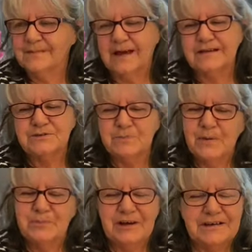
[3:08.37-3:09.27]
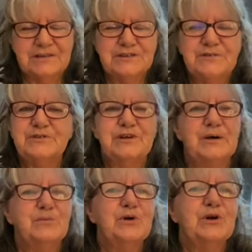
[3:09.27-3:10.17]
as Mom does every
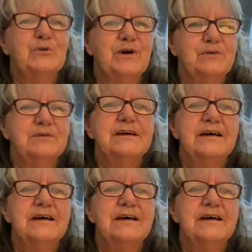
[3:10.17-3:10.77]
time we go out.